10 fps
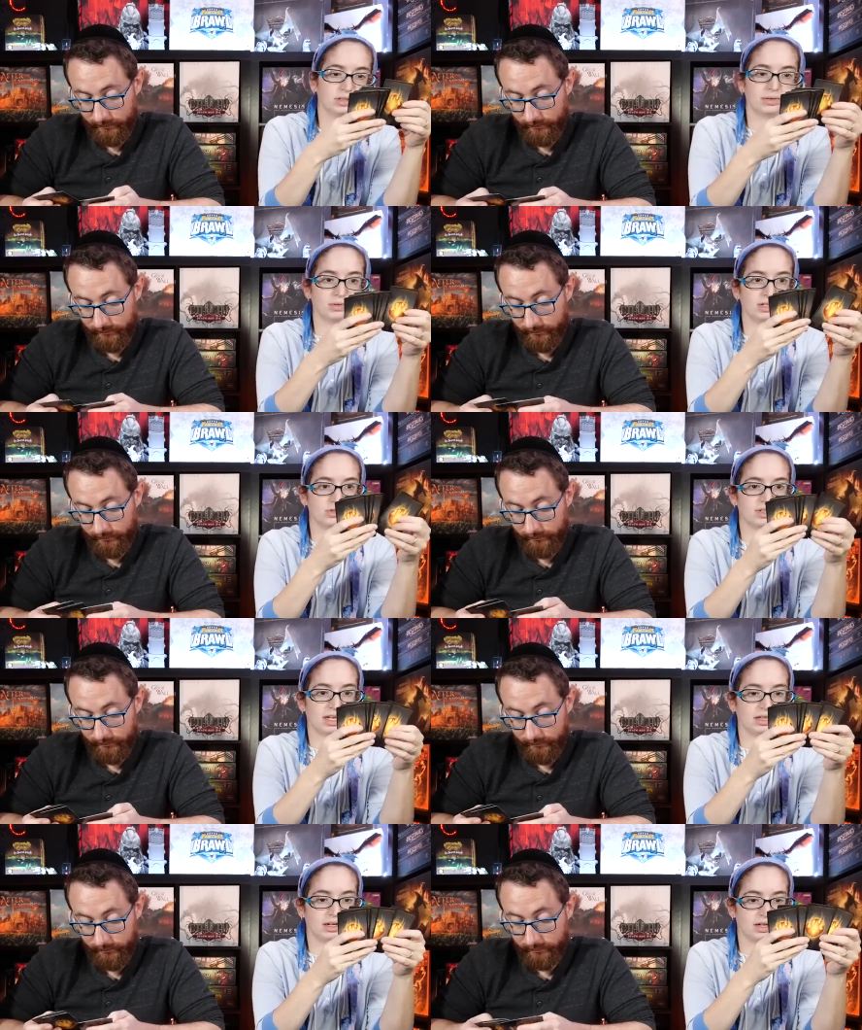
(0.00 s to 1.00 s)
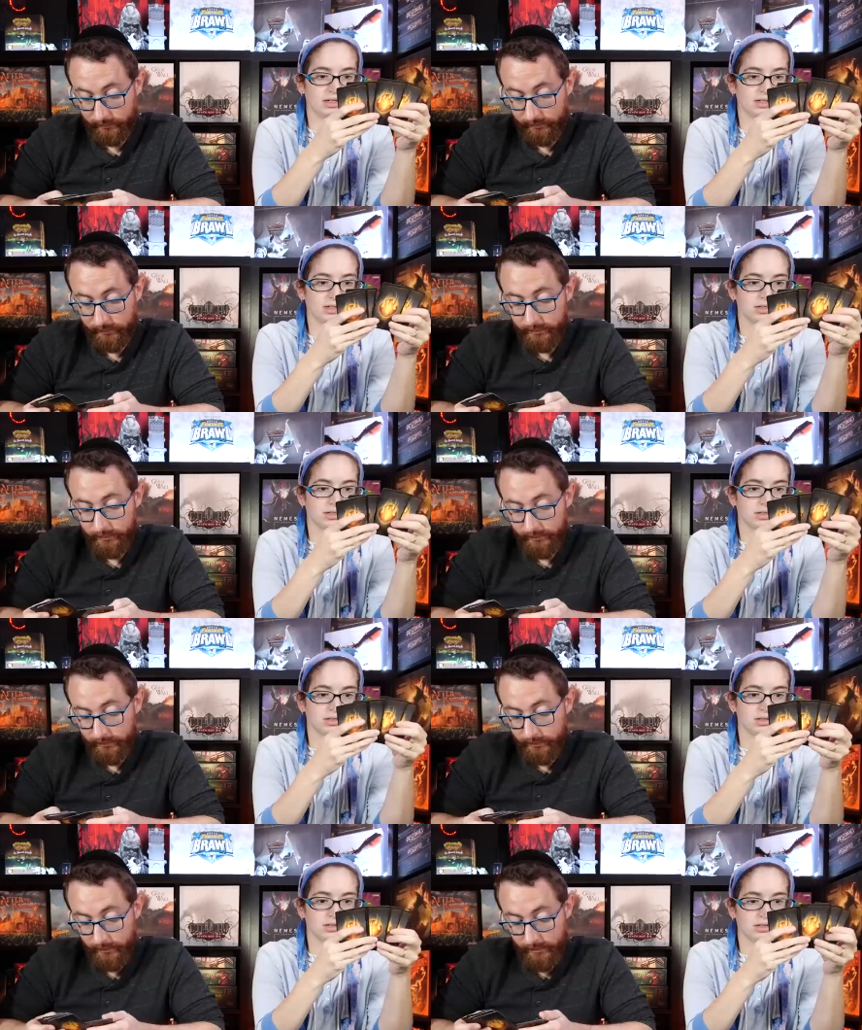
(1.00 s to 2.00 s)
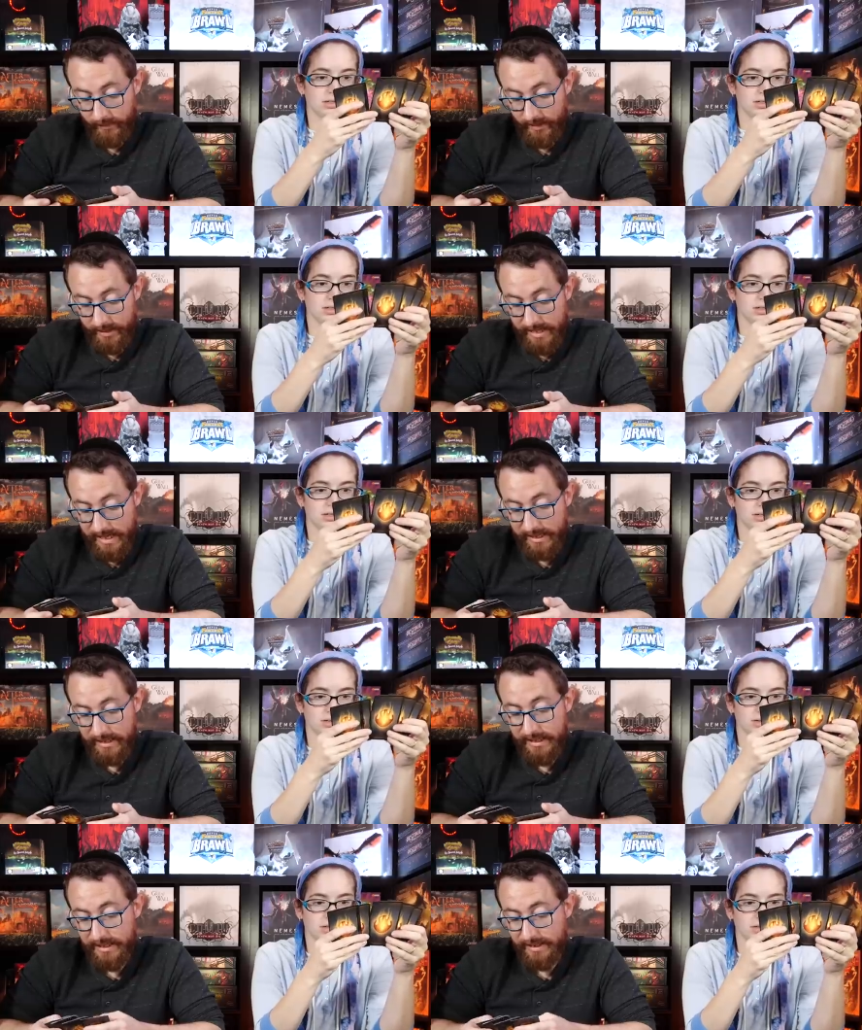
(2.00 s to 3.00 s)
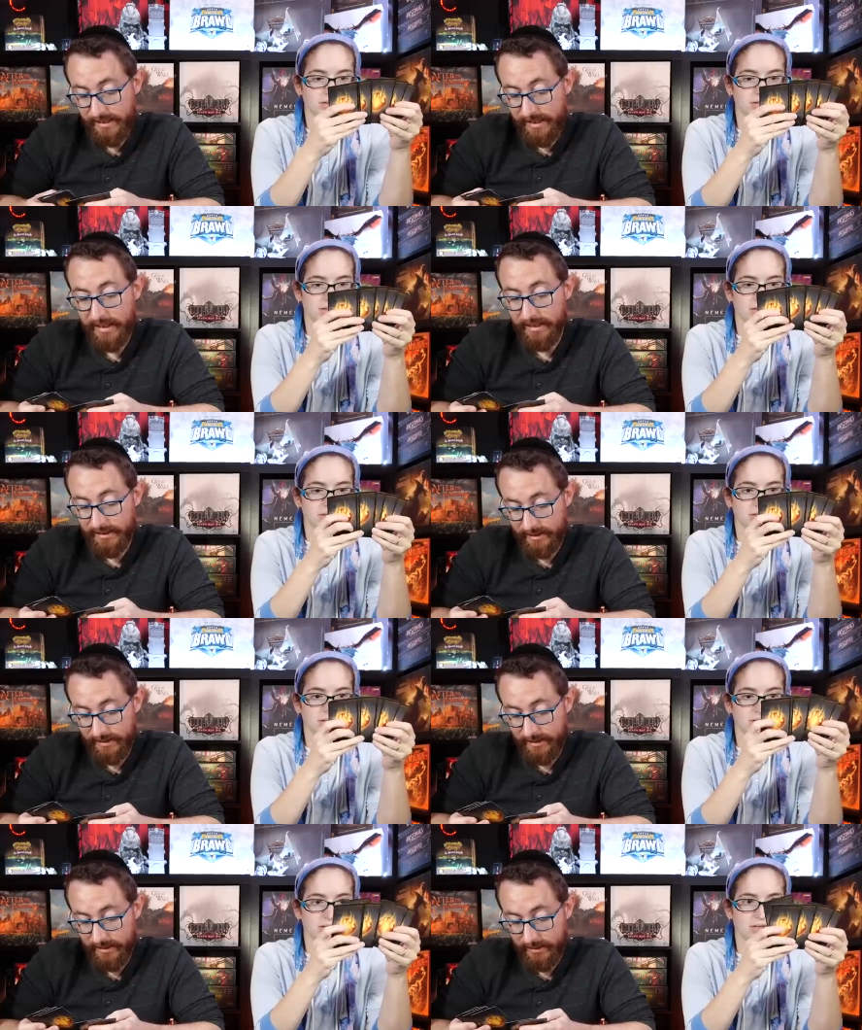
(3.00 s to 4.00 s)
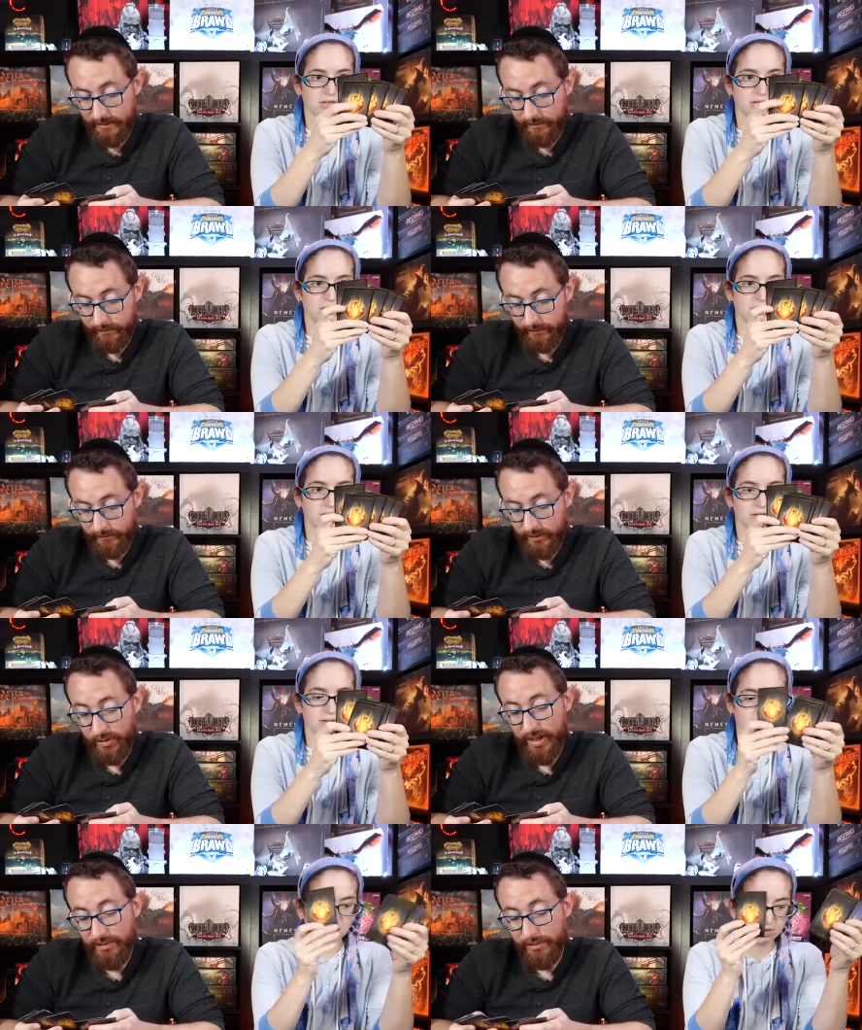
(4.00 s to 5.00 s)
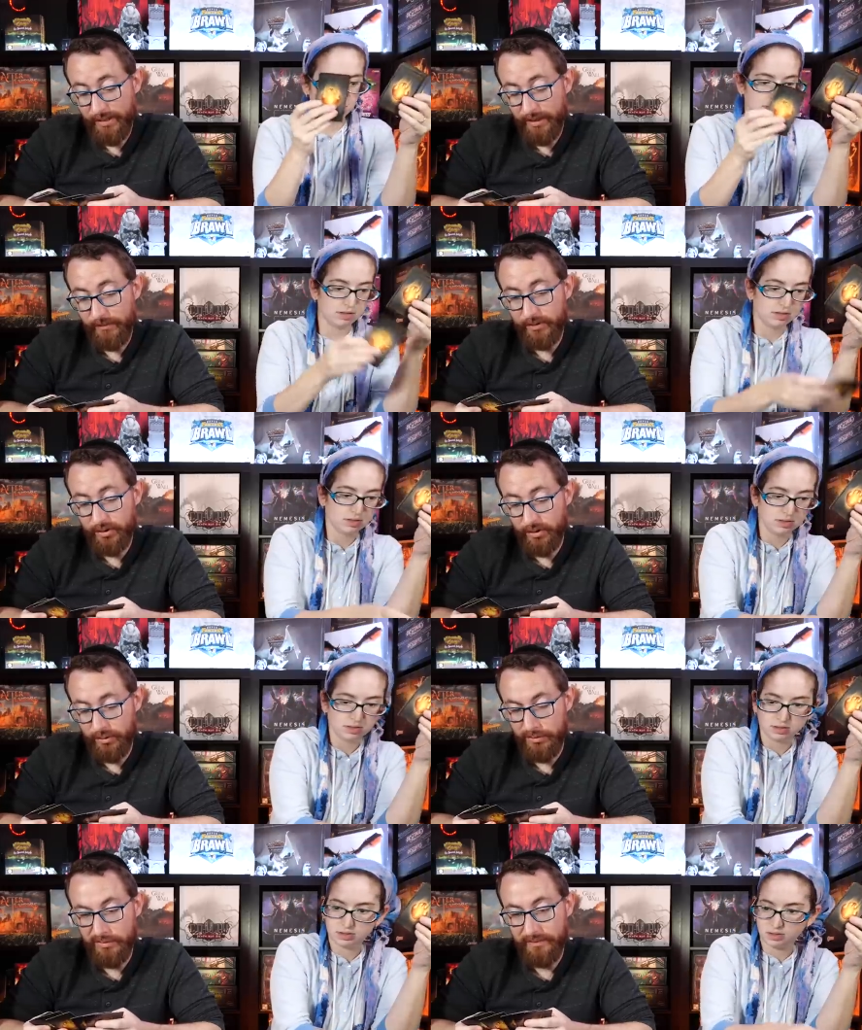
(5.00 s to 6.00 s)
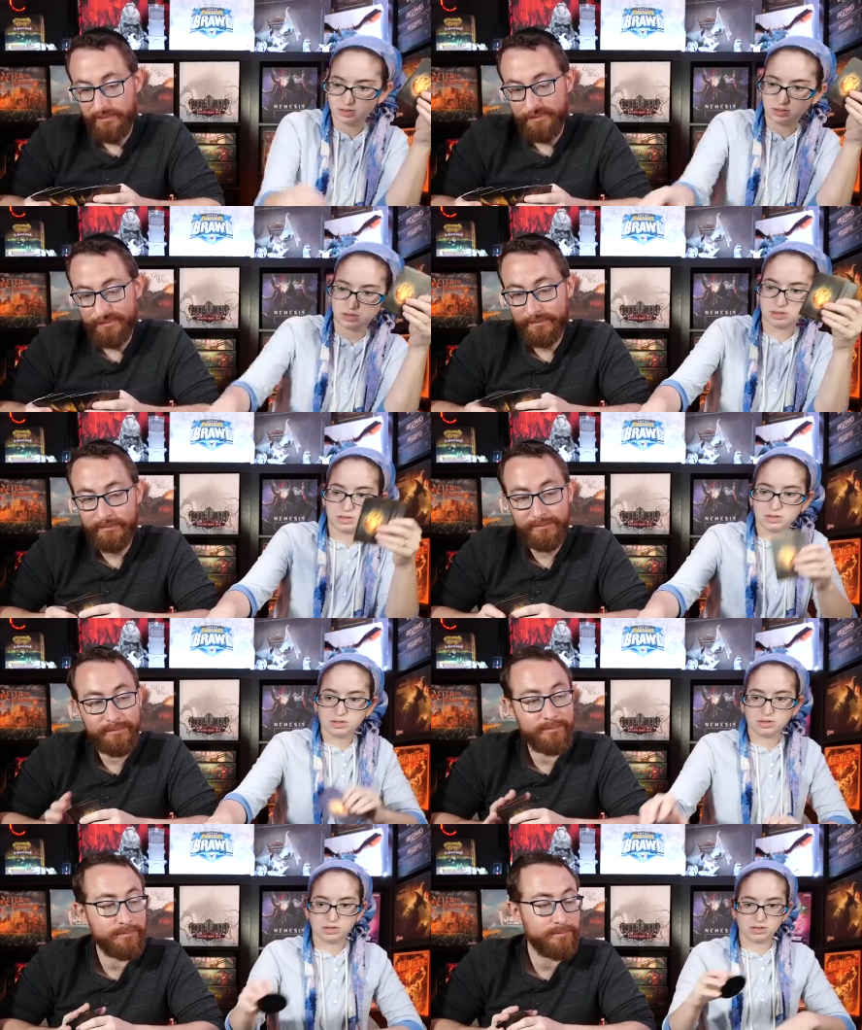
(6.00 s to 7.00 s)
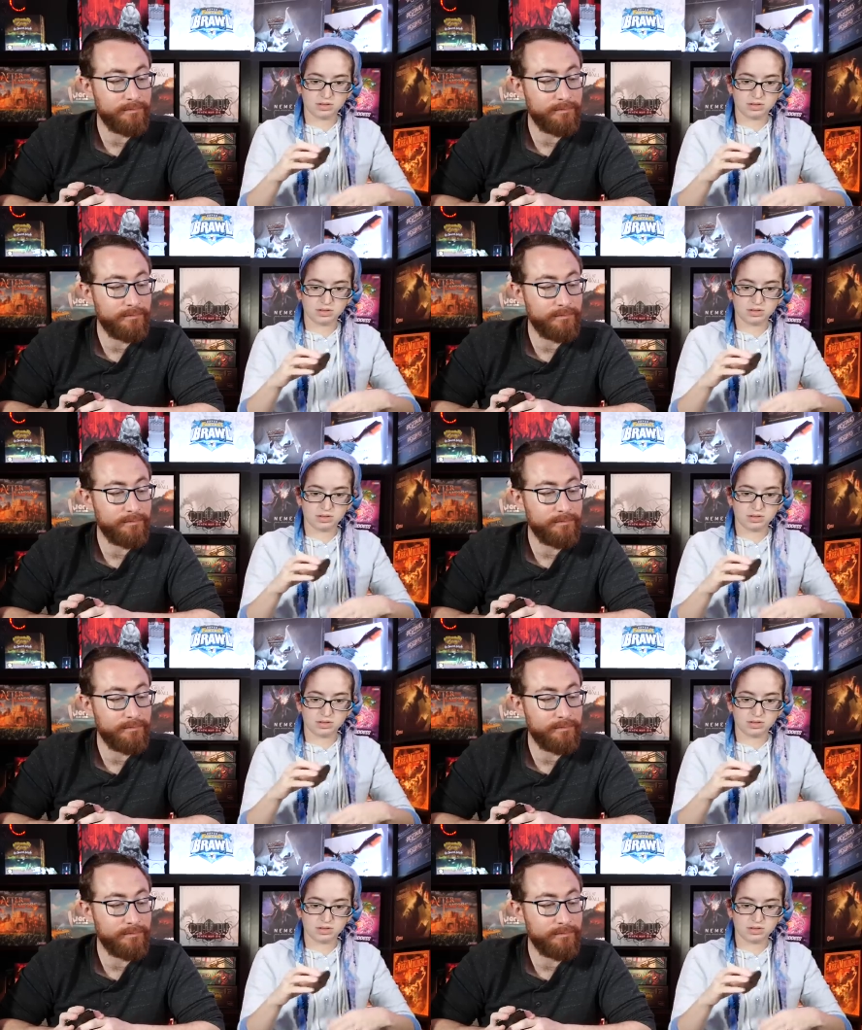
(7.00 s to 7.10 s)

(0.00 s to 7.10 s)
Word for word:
Speaker 1: I'm going to sell a card.
Speaker 2: I'm gonna sell a card. Oh, that would have been helpful too. Hmm.